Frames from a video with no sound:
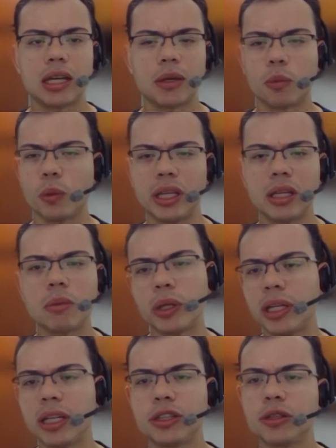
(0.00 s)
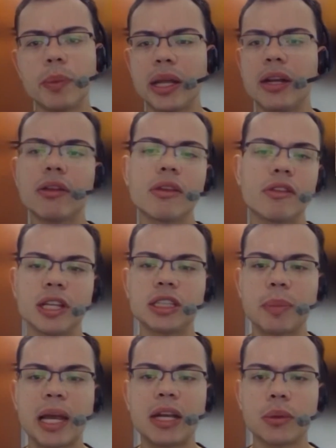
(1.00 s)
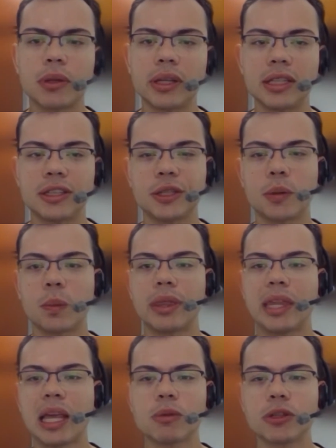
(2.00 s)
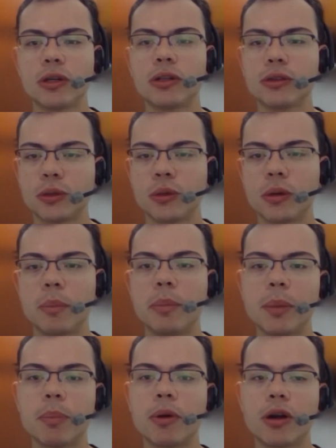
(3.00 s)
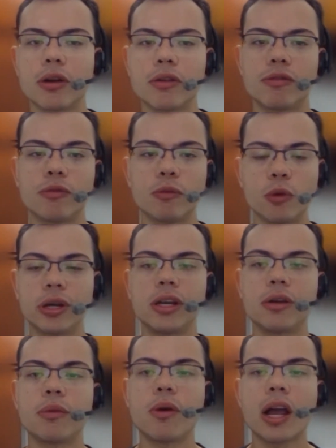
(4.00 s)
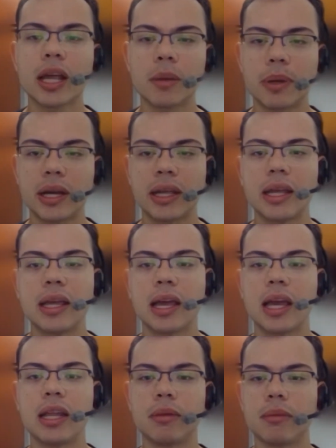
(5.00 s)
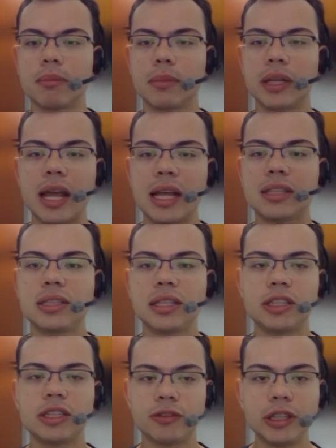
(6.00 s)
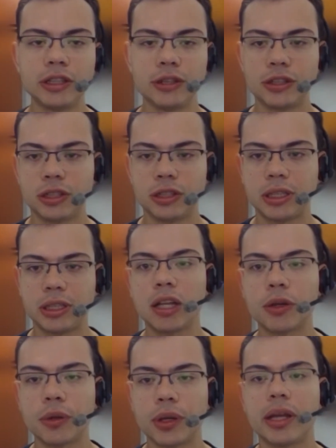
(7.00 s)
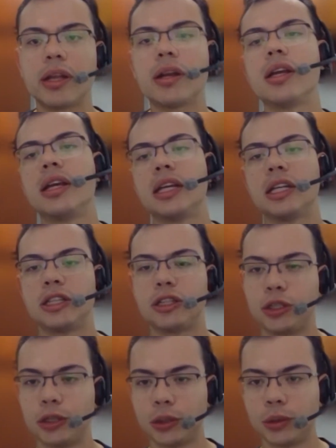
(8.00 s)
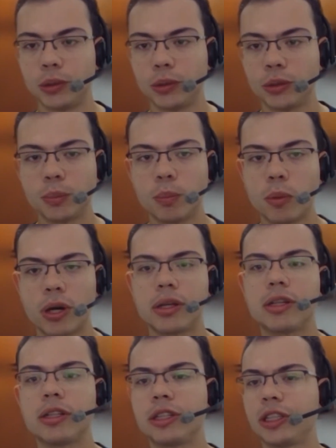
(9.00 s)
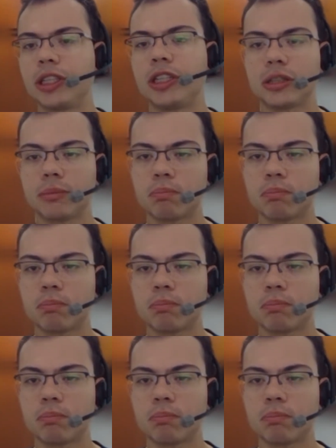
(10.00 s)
We needed to do many of the things manually. So that was also a big part of working on RocketPy and enhancing its features, tailoring it to support such